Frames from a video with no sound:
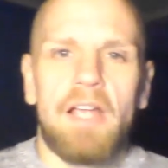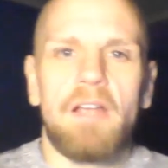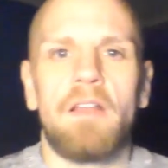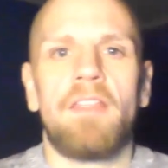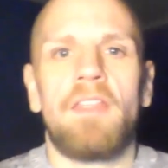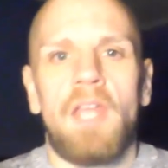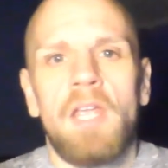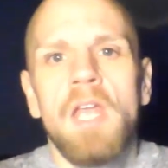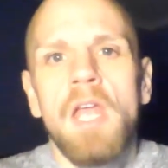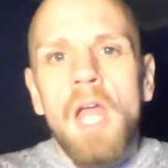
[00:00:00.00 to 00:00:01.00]
kind of thing.
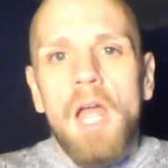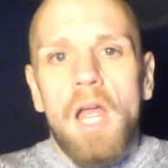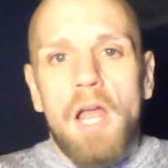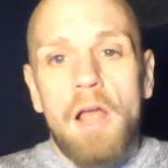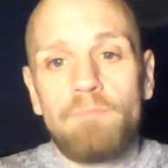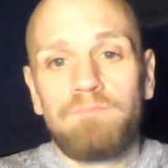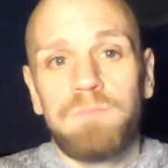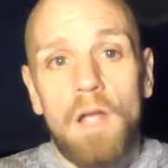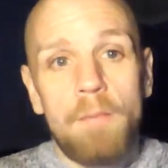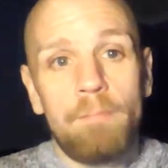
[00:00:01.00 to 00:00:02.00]

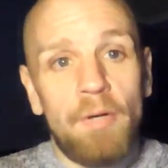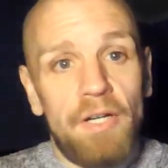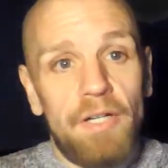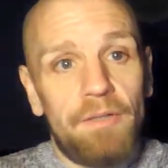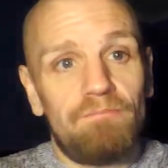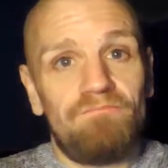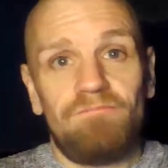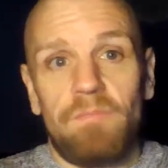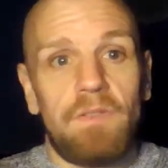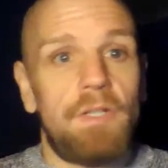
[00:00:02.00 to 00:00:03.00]
But
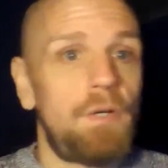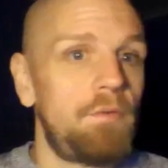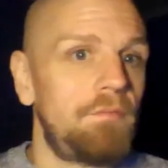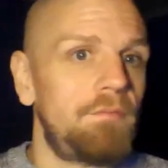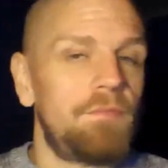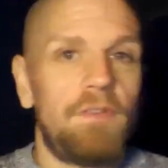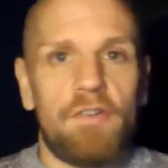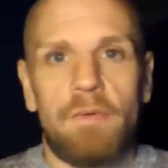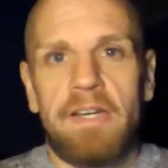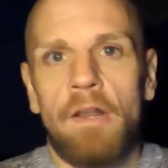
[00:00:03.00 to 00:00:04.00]

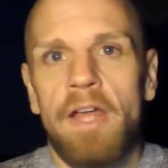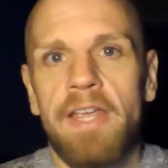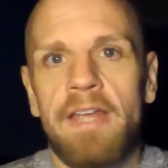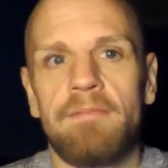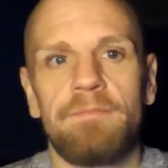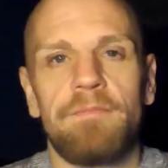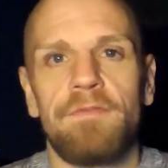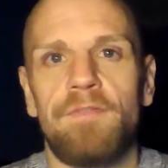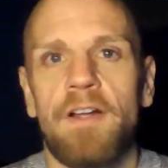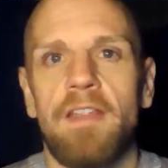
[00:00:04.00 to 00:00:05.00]
fluctuating light again,
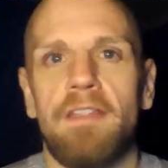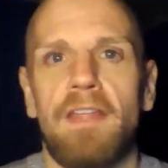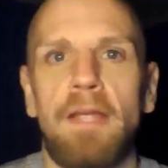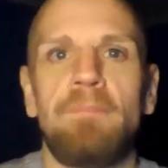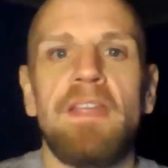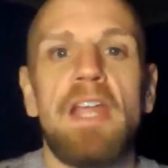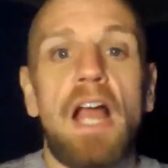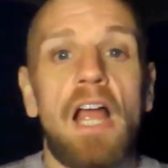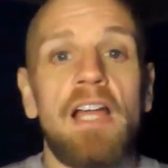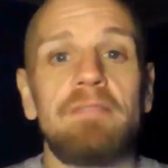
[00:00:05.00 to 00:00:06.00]
fucking thing.
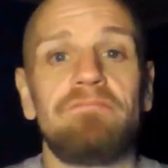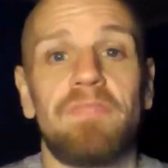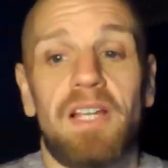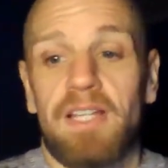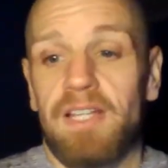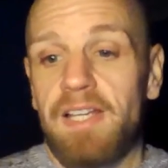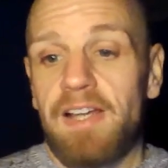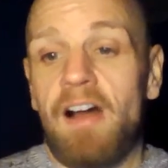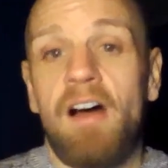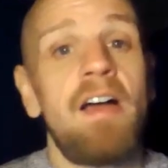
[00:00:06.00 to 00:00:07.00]

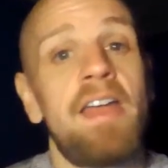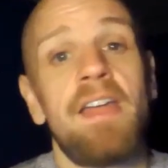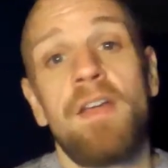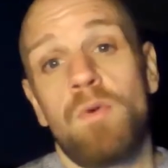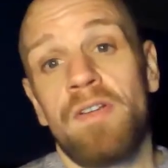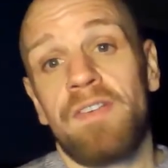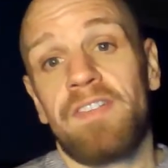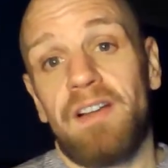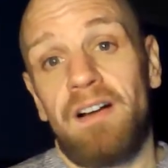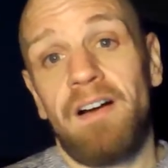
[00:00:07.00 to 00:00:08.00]
I
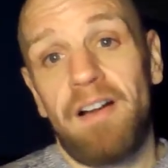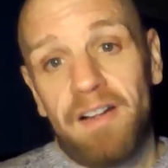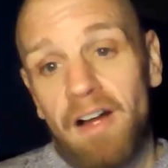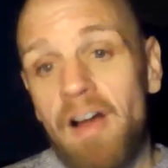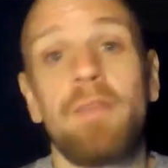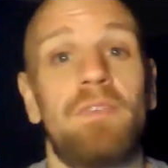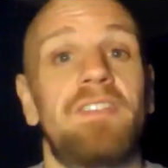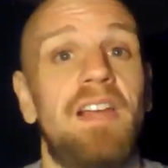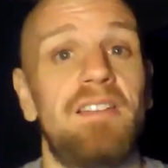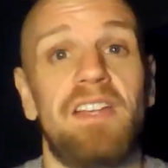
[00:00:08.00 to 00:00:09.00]
was
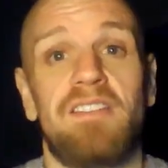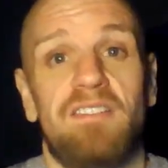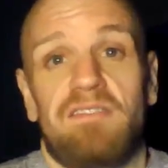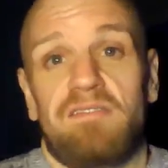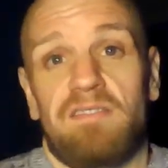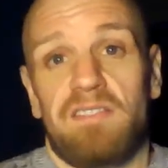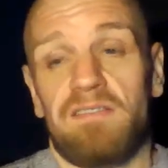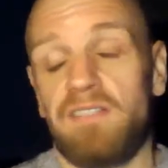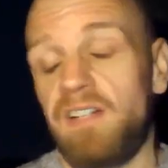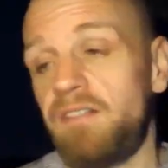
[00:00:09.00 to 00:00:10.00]
sat there just,
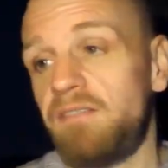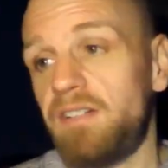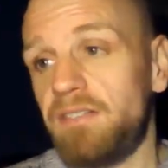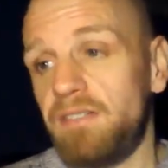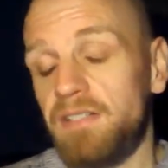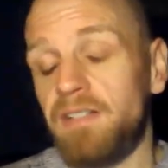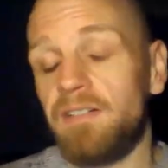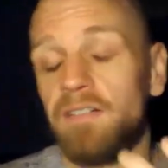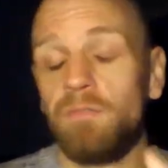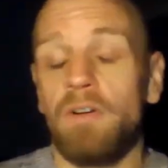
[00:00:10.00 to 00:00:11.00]
oh
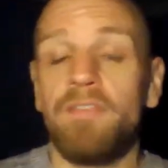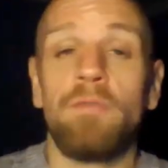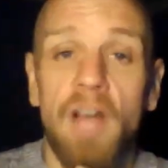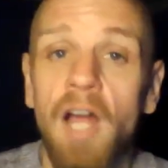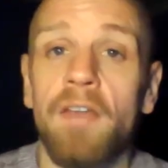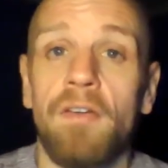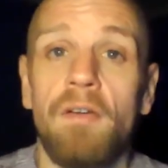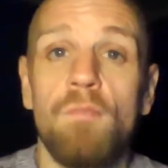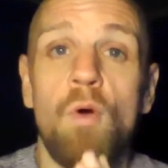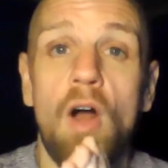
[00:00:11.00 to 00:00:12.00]
God, what have you done?
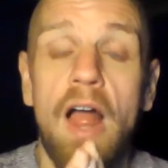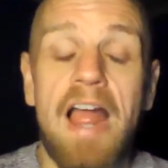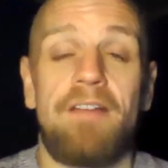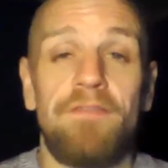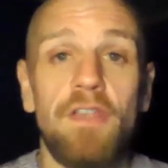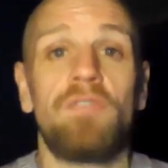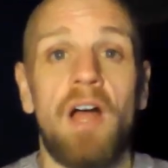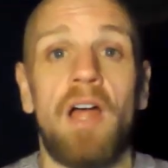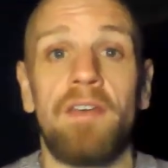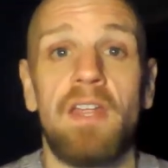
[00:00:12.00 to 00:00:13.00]
What have you
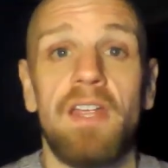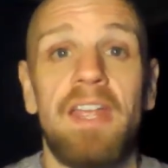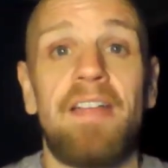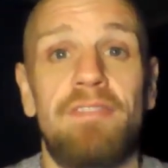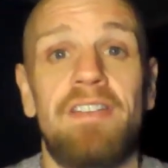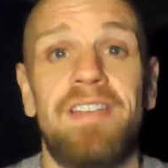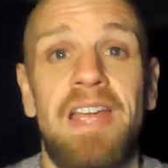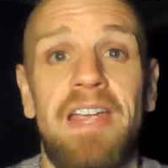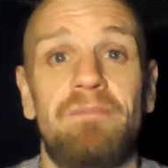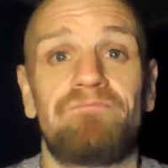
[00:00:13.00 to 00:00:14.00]
done, Catherine
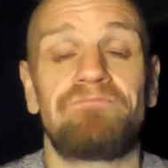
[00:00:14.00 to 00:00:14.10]
Tate?